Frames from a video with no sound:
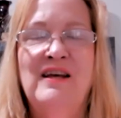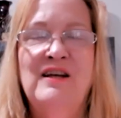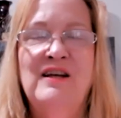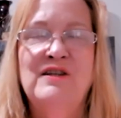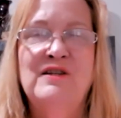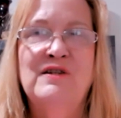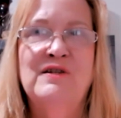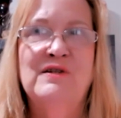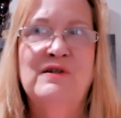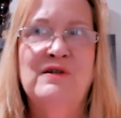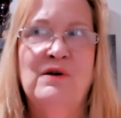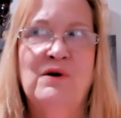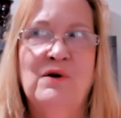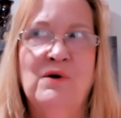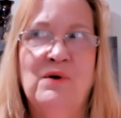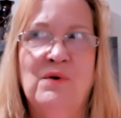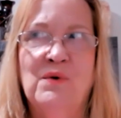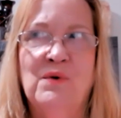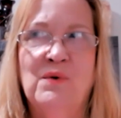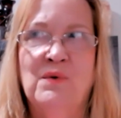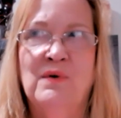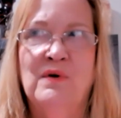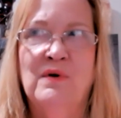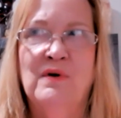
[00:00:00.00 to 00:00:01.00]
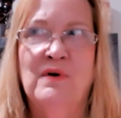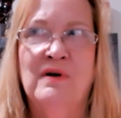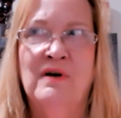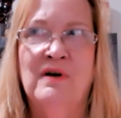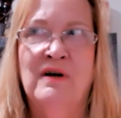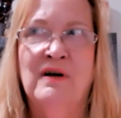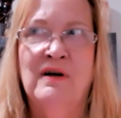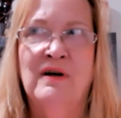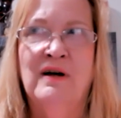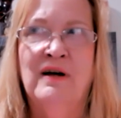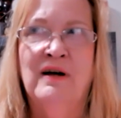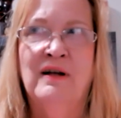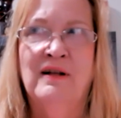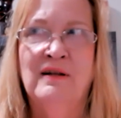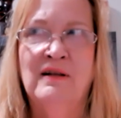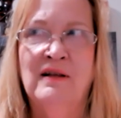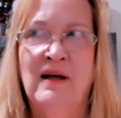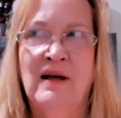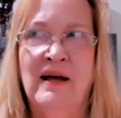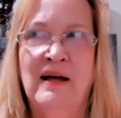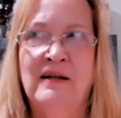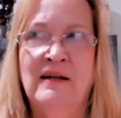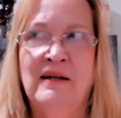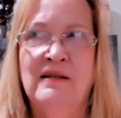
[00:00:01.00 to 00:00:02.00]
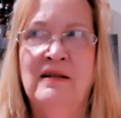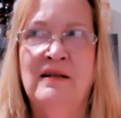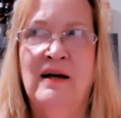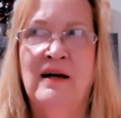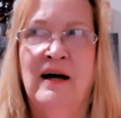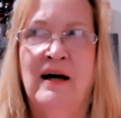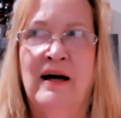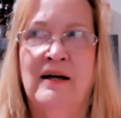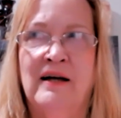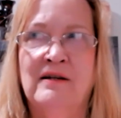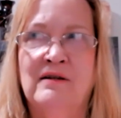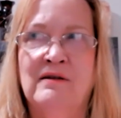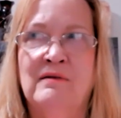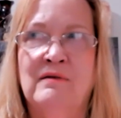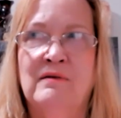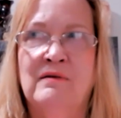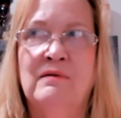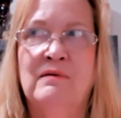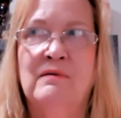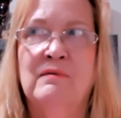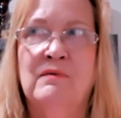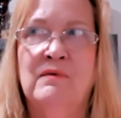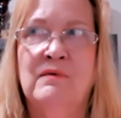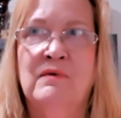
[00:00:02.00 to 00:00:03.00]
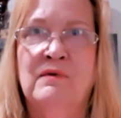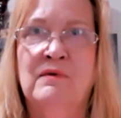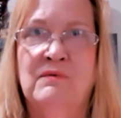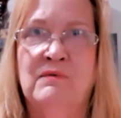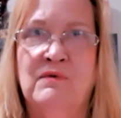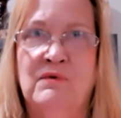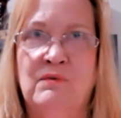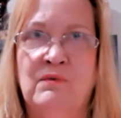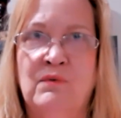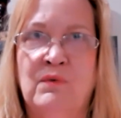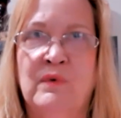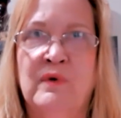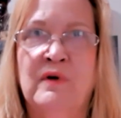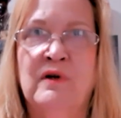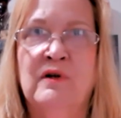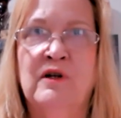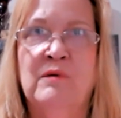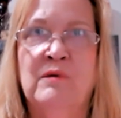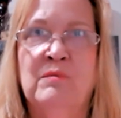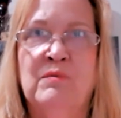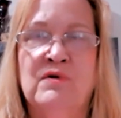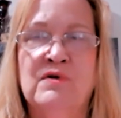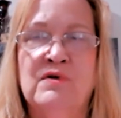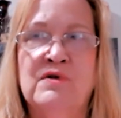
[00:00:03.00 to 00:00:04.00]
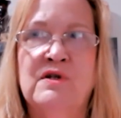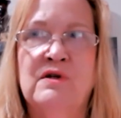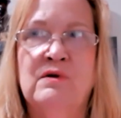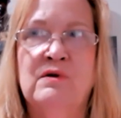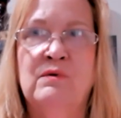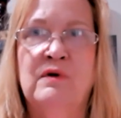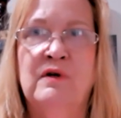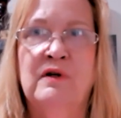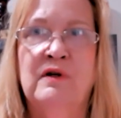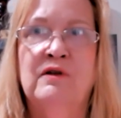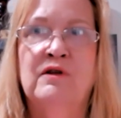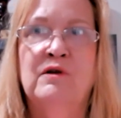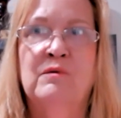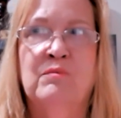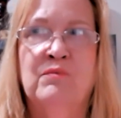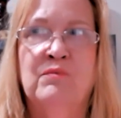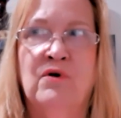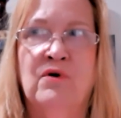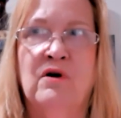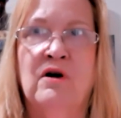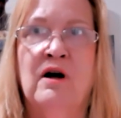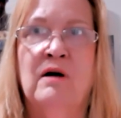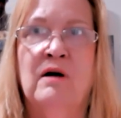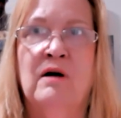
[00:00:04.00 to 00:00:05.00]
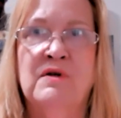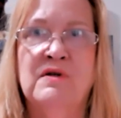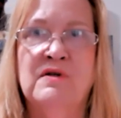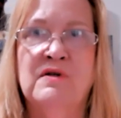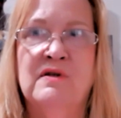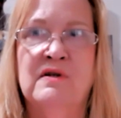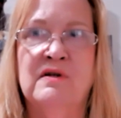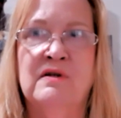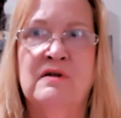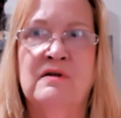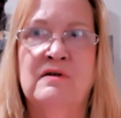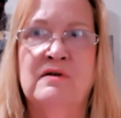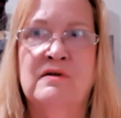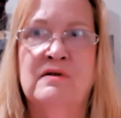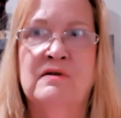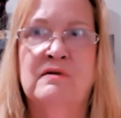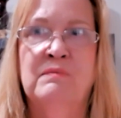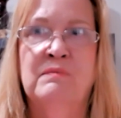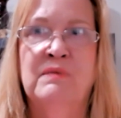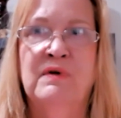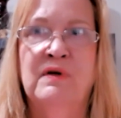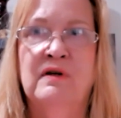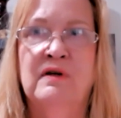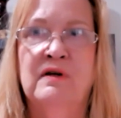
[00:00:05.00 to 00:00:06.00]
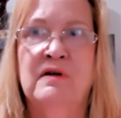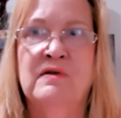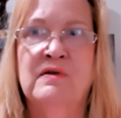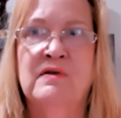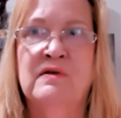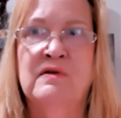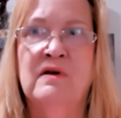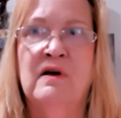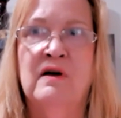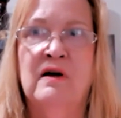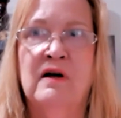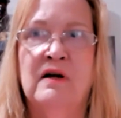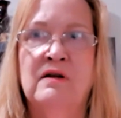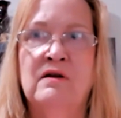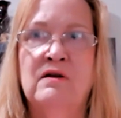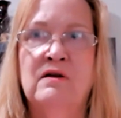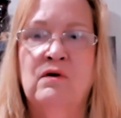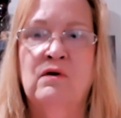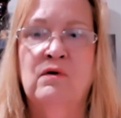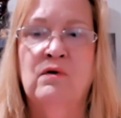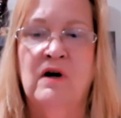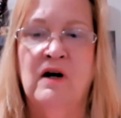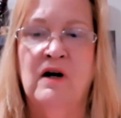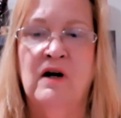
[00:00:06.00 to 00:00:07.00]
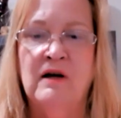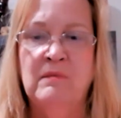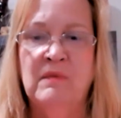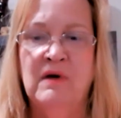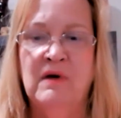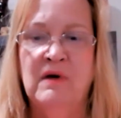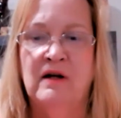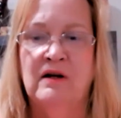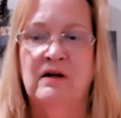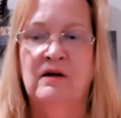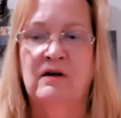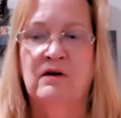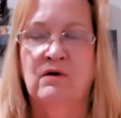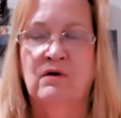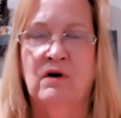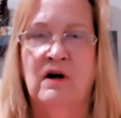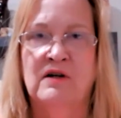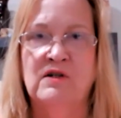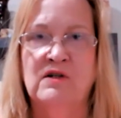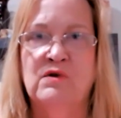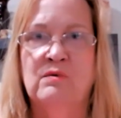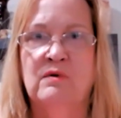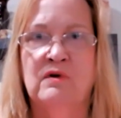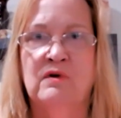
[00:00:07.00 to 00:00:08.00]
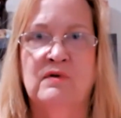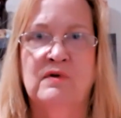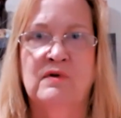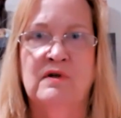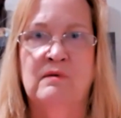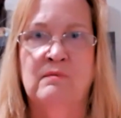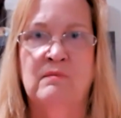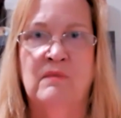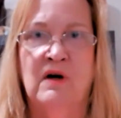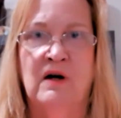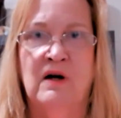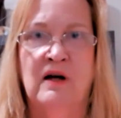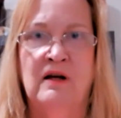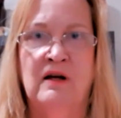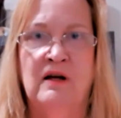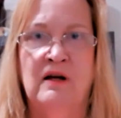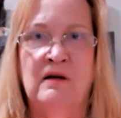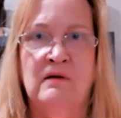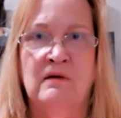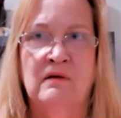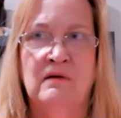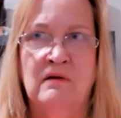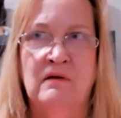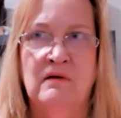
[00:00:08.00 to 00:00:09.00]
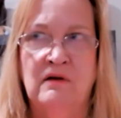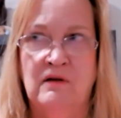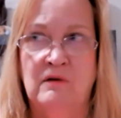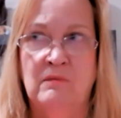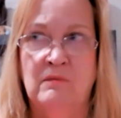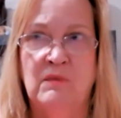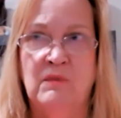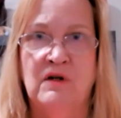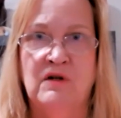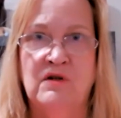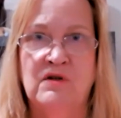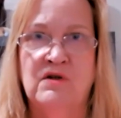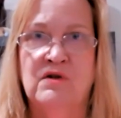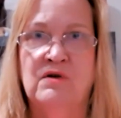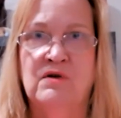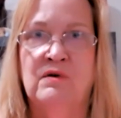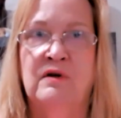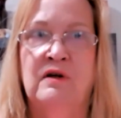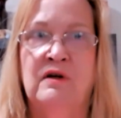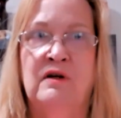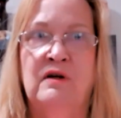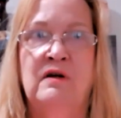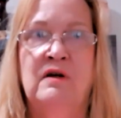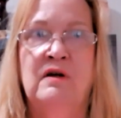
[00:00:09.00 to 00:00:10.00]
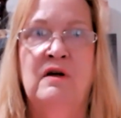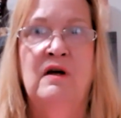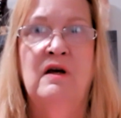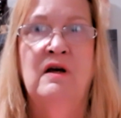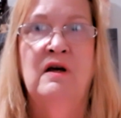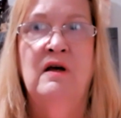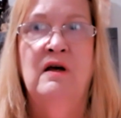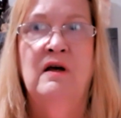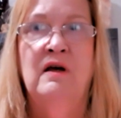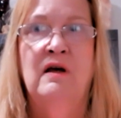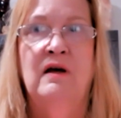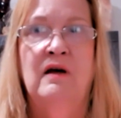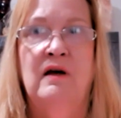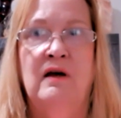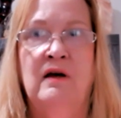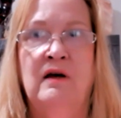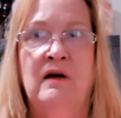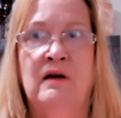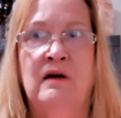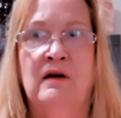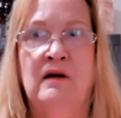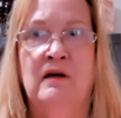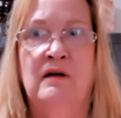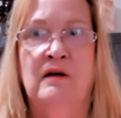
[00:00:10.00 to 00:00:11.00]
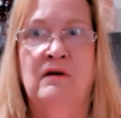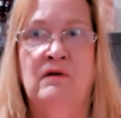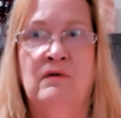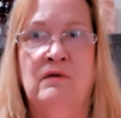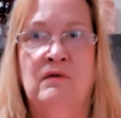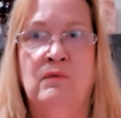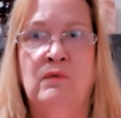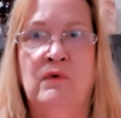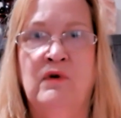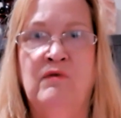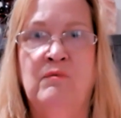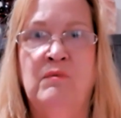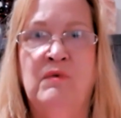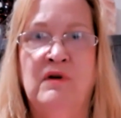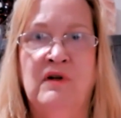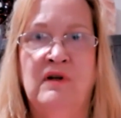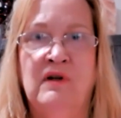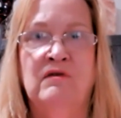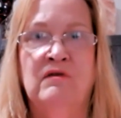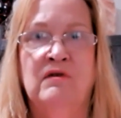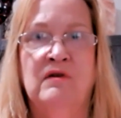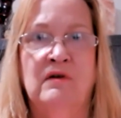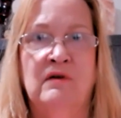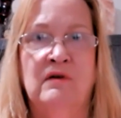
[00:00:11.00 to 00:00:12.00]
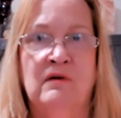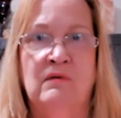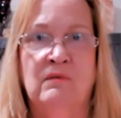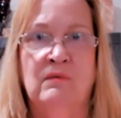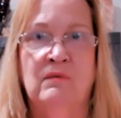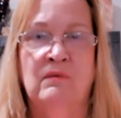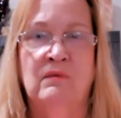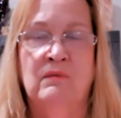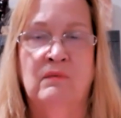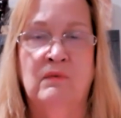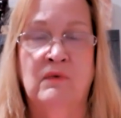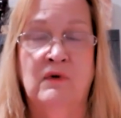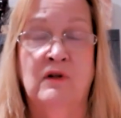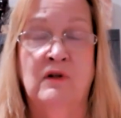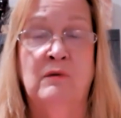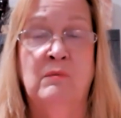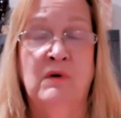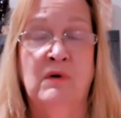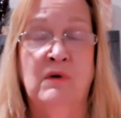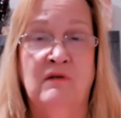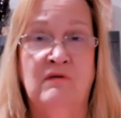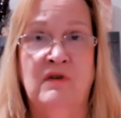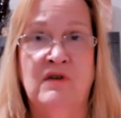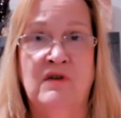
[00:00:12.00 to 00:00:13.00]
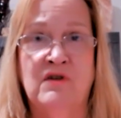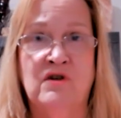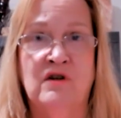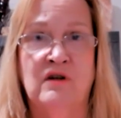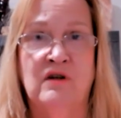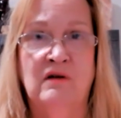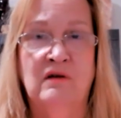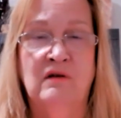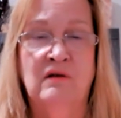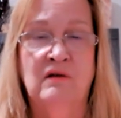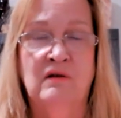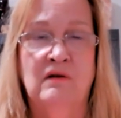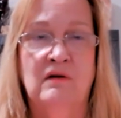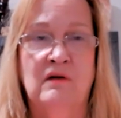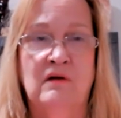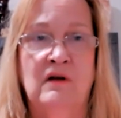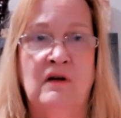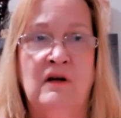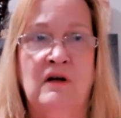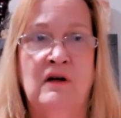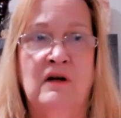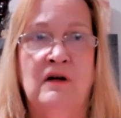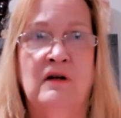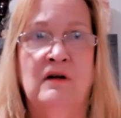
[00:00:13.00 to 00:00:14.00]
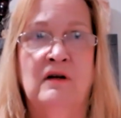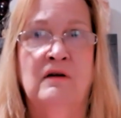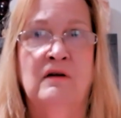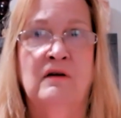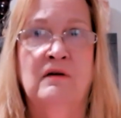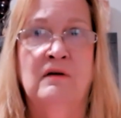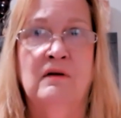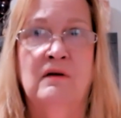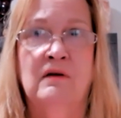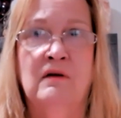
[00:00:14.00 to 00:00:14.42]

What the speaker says: So I like that, really pursuing the promises, because I know I'm at a crossroads in the ministry, and we've been given a really big vision, and